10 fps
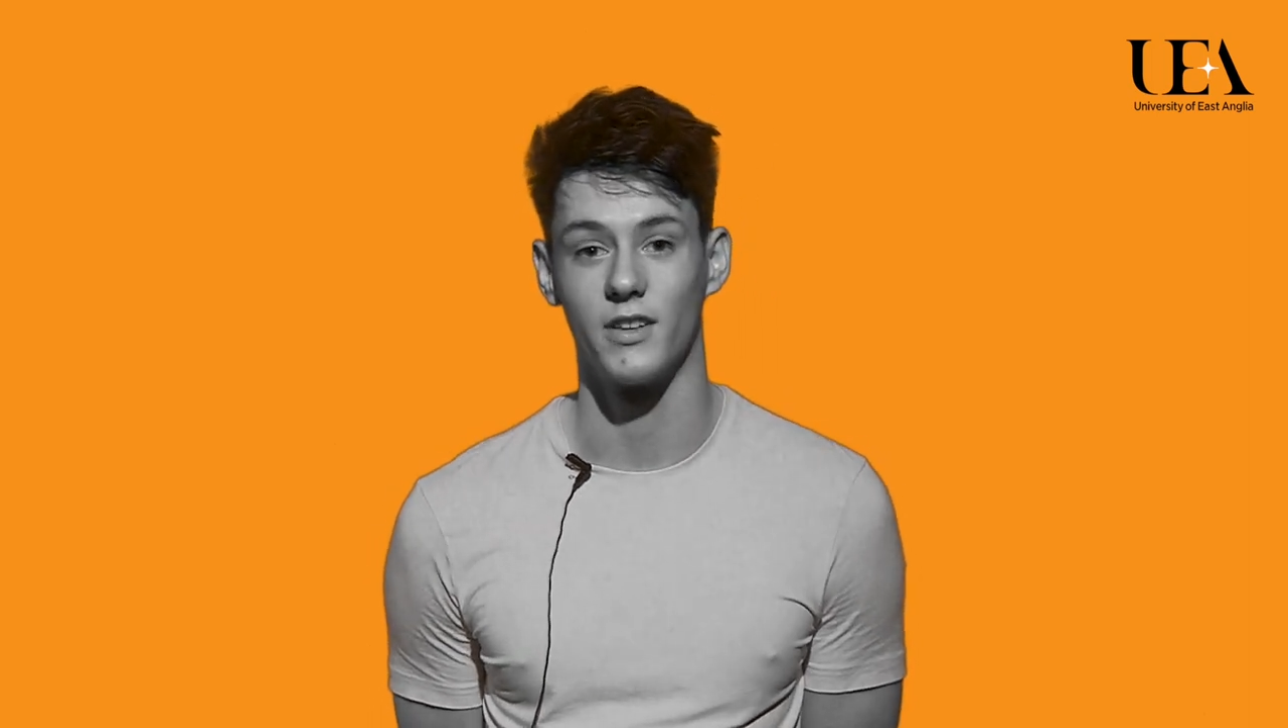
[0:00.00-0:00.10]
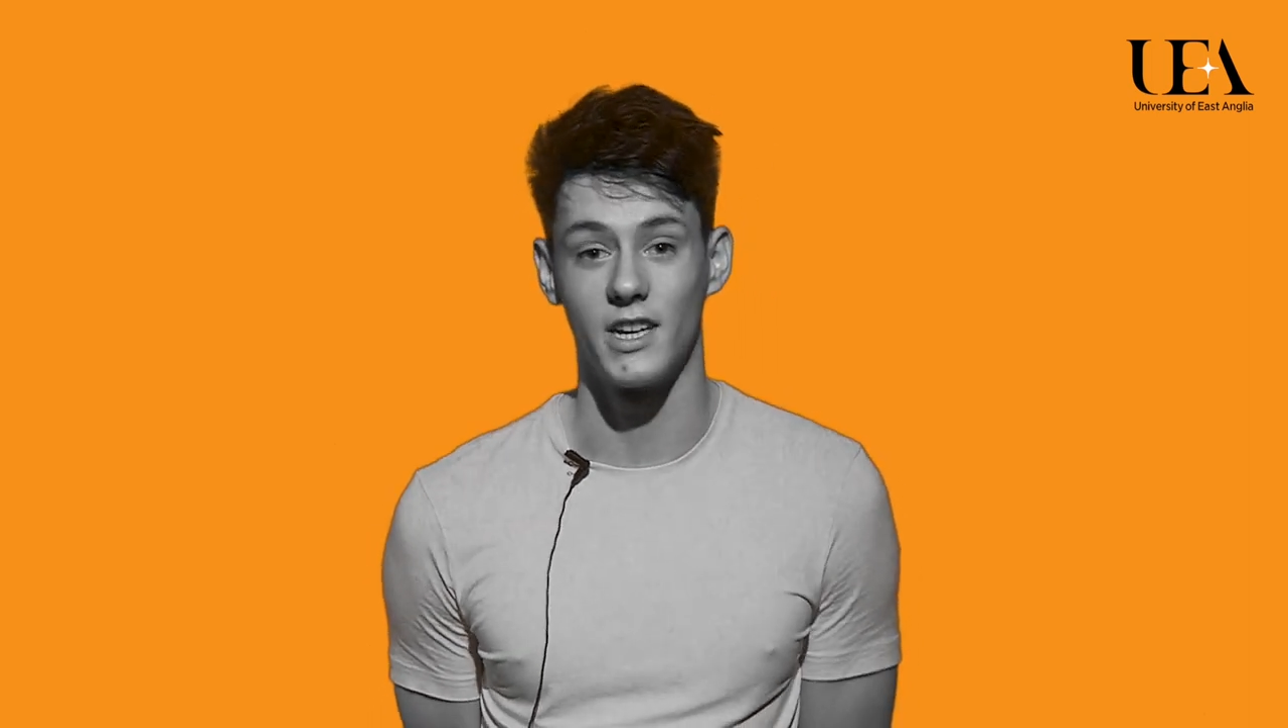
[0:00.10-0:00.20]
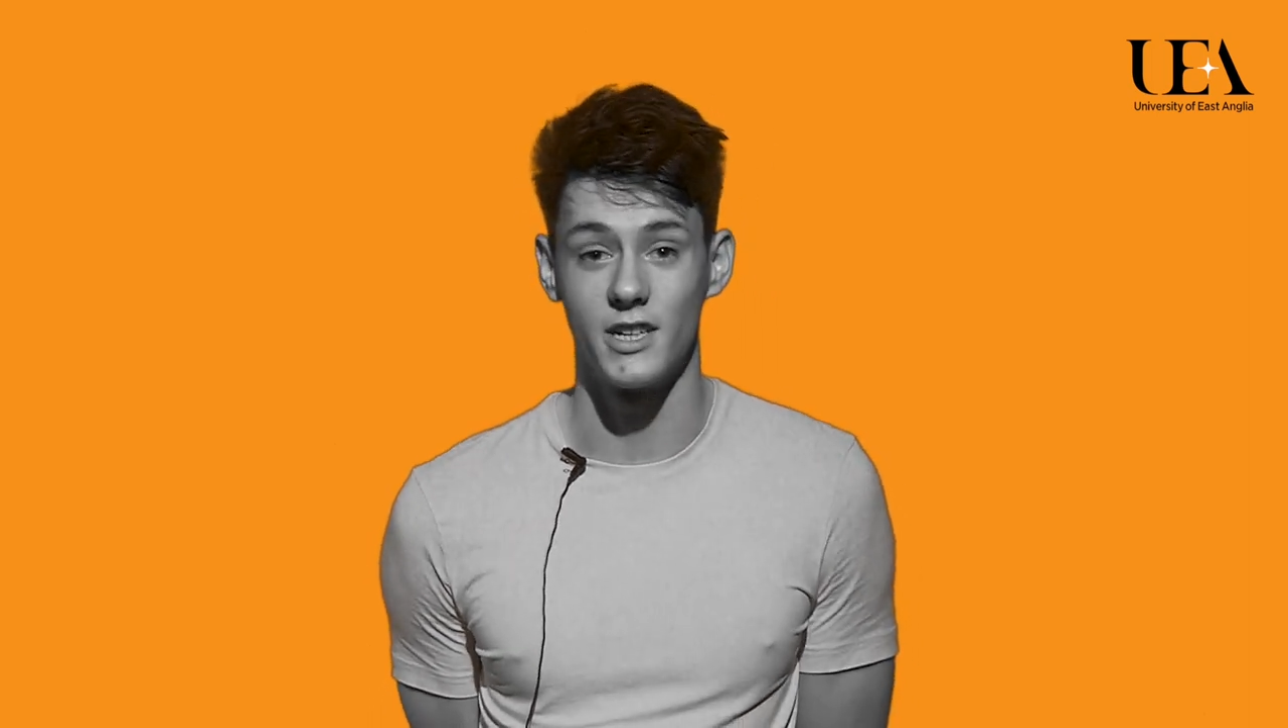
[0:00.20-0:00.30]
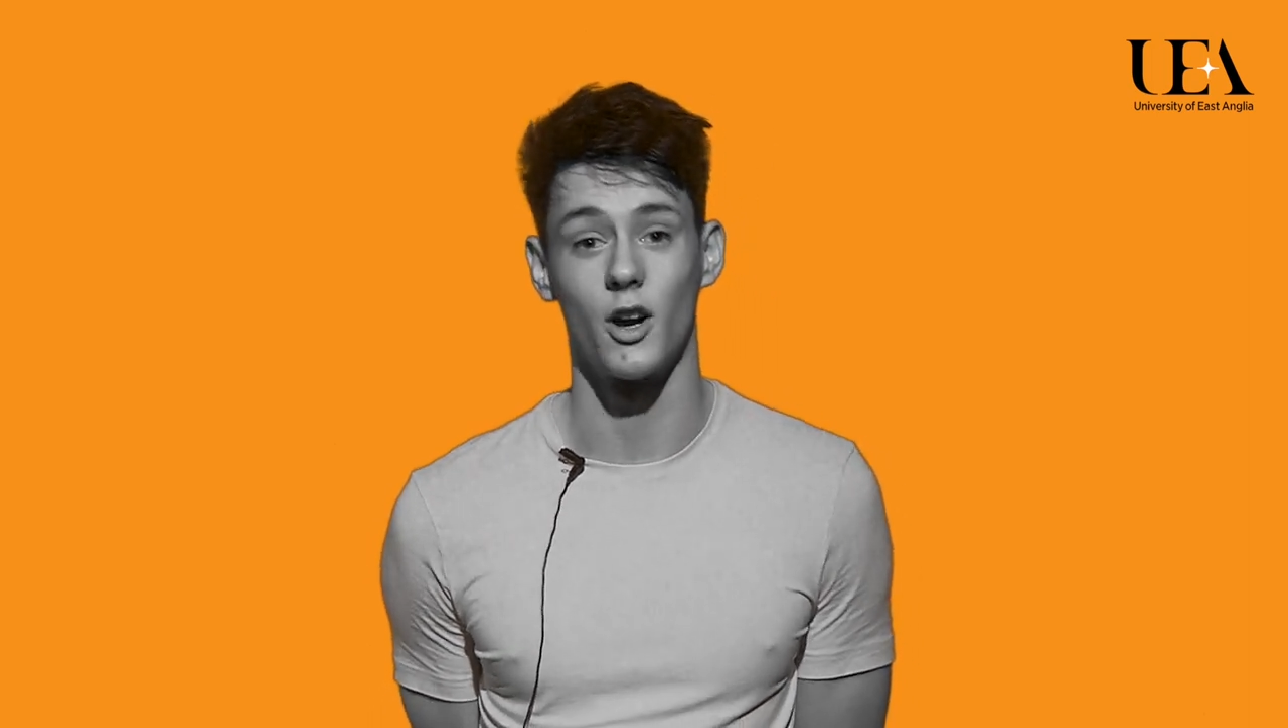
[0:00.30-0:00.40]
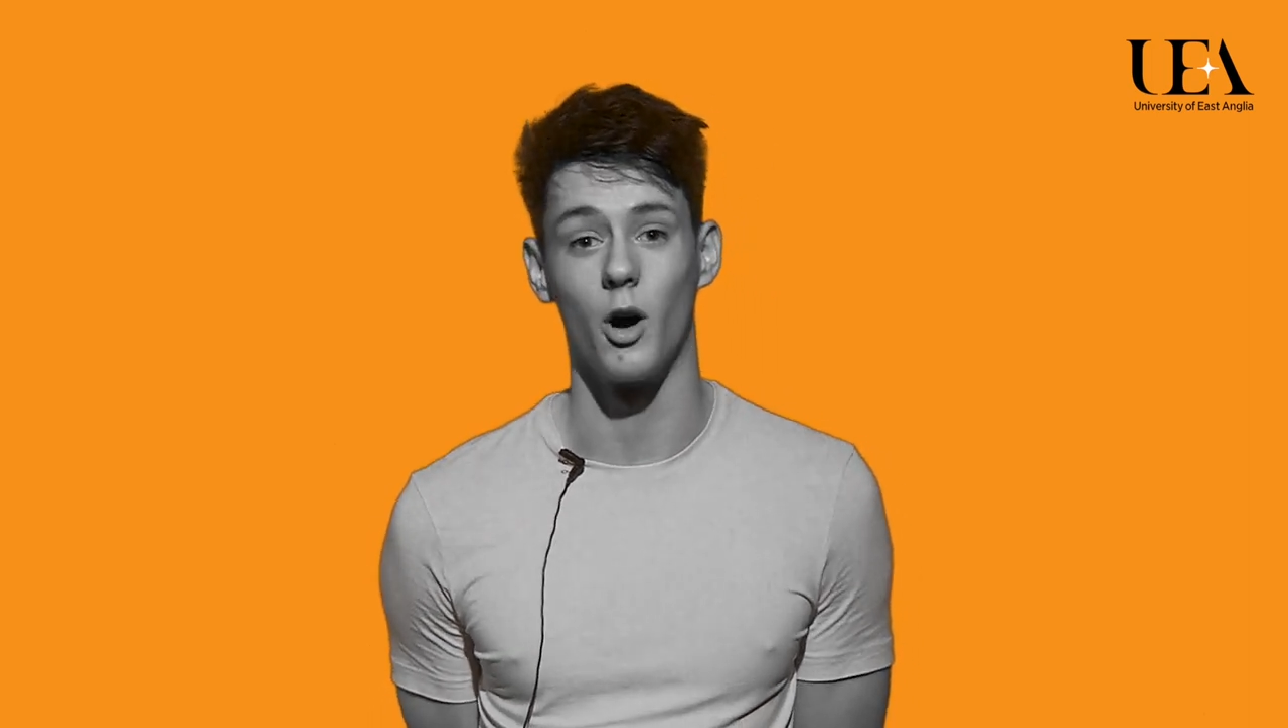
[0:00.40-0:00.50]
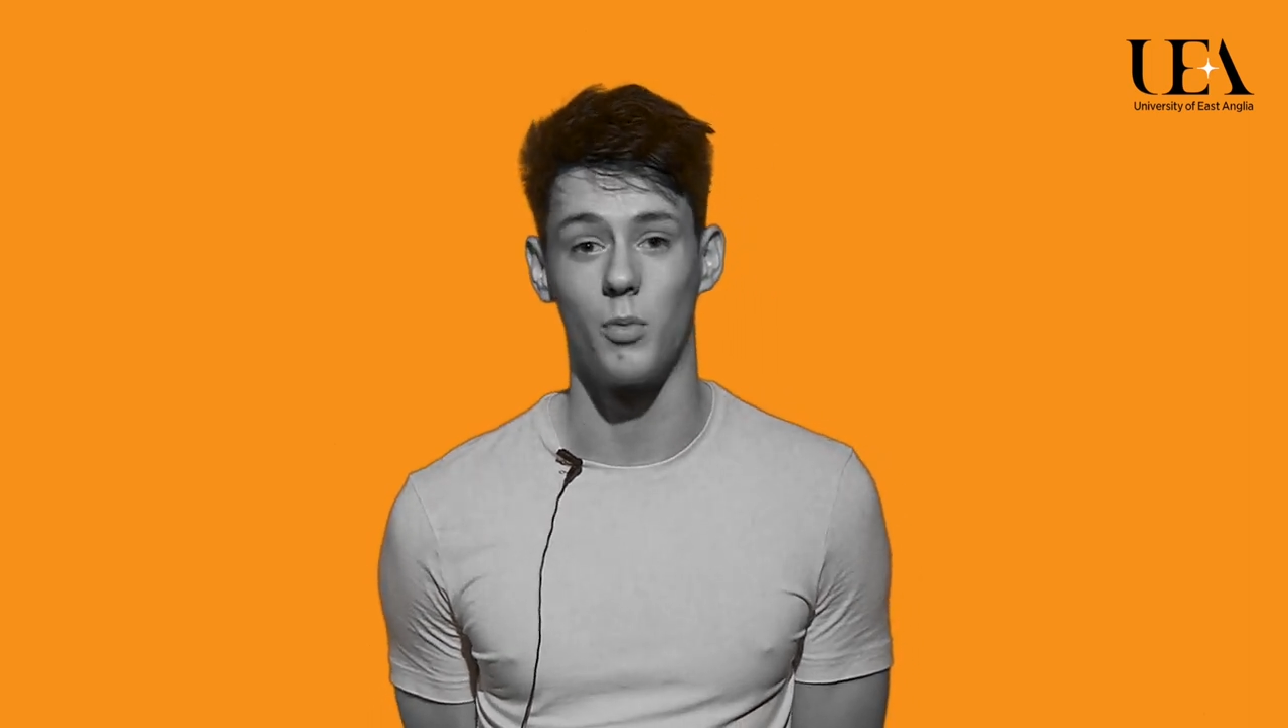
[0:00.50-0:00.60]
and then you've got a